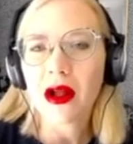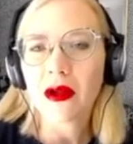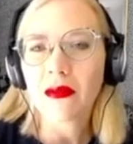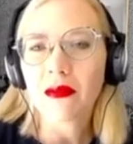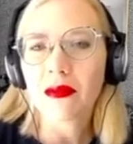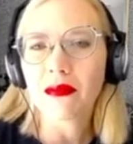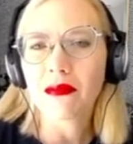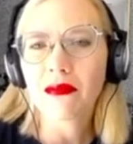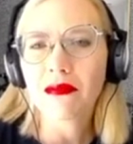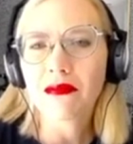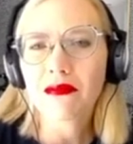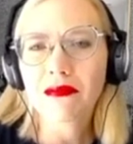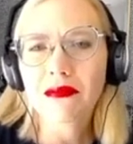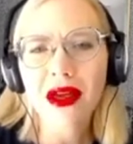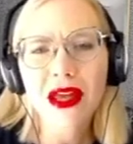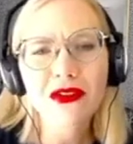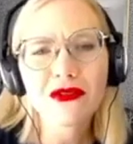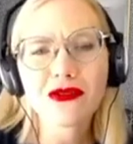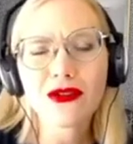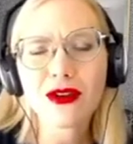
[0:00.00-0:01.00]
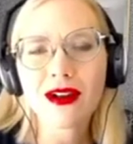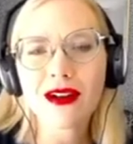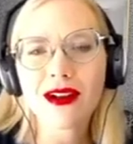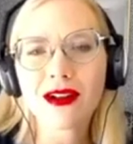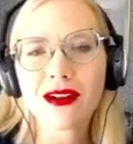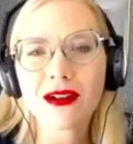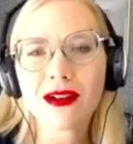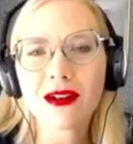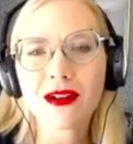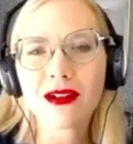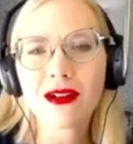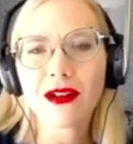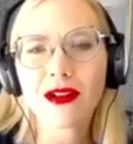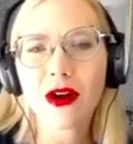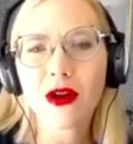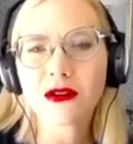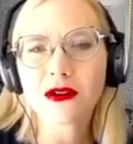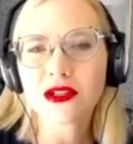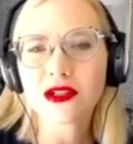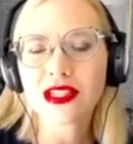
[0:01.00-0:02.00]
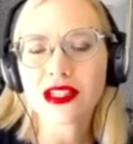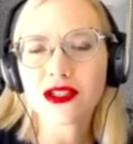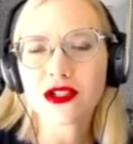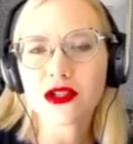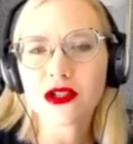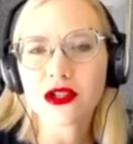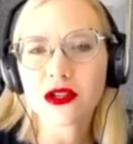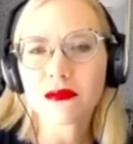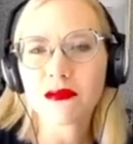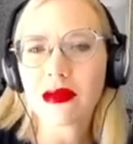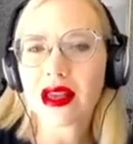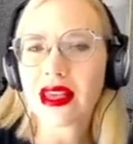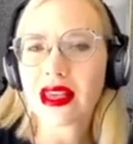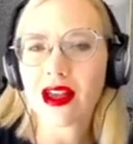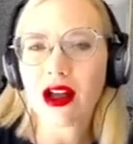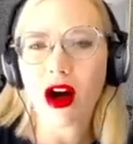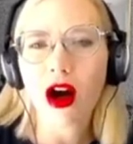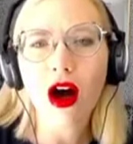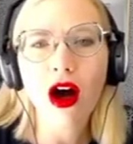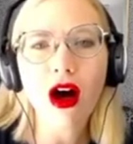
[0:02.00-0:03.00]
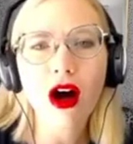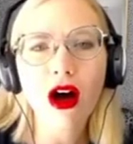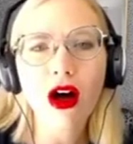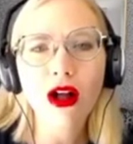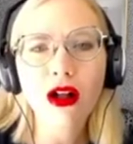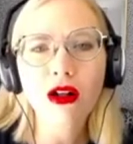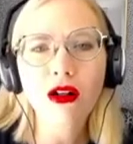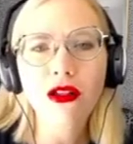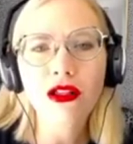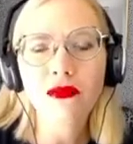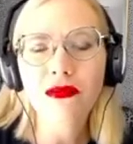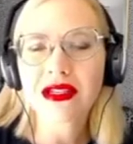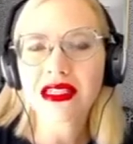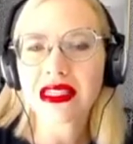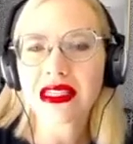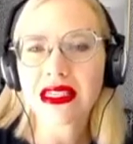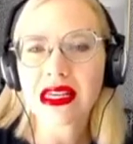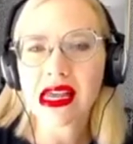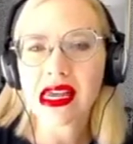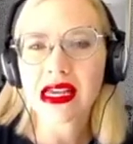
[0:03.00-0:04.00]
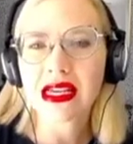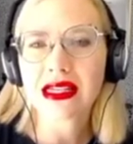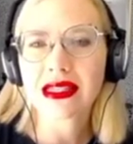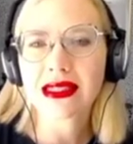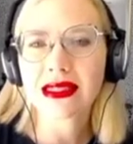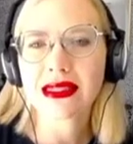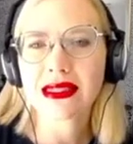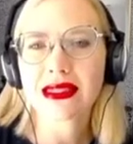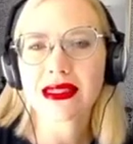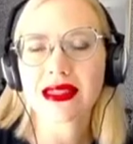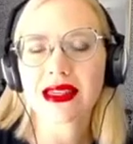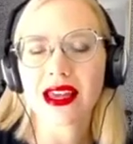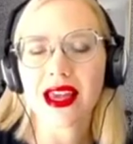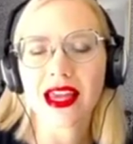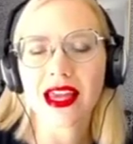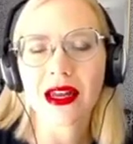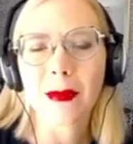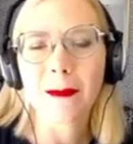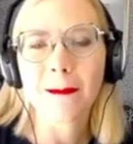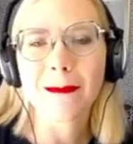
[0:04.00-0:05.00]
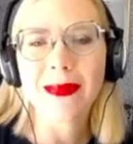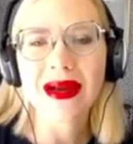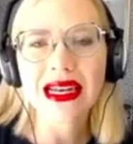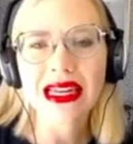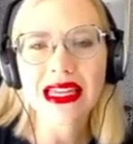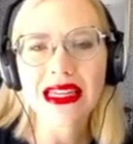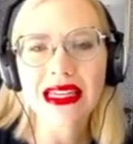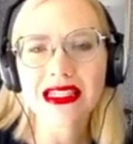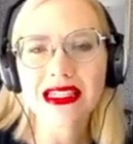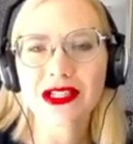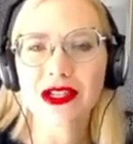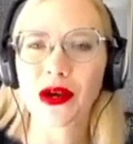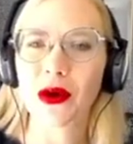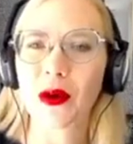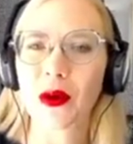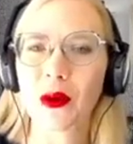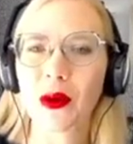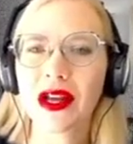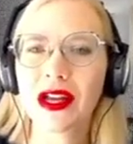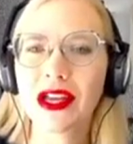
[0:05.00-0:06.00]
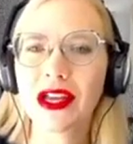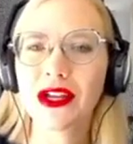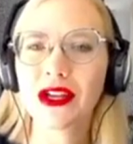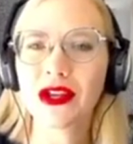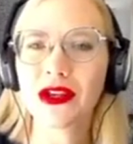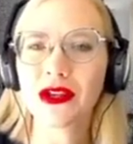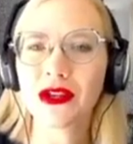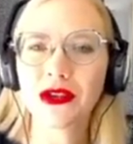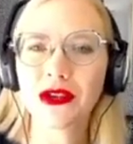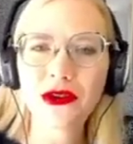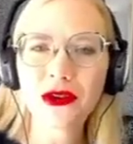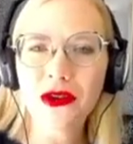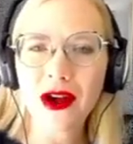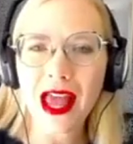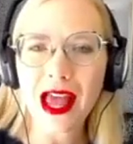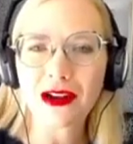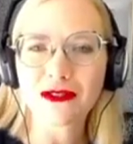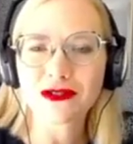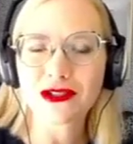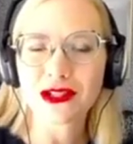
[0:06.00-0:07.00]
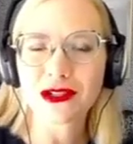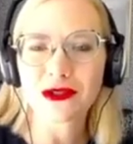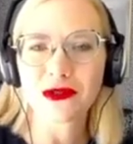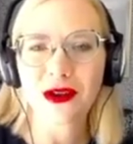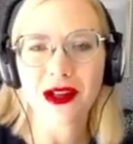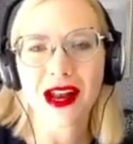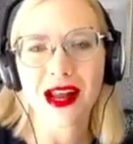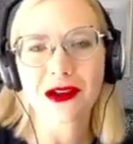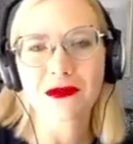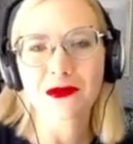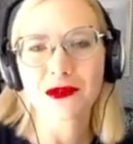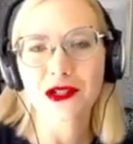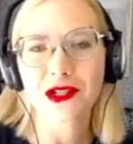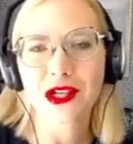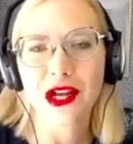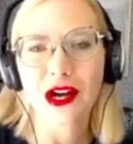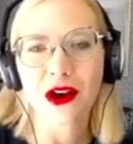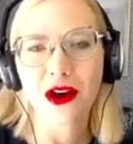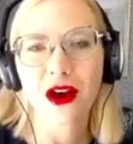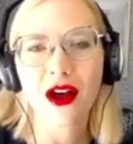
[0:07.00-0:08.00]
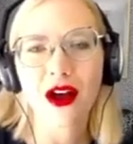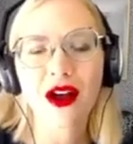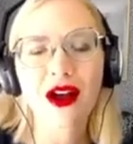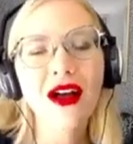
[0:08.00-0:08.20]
metaphorical older sister, making all the mistakes in money so you don't have to. And I will share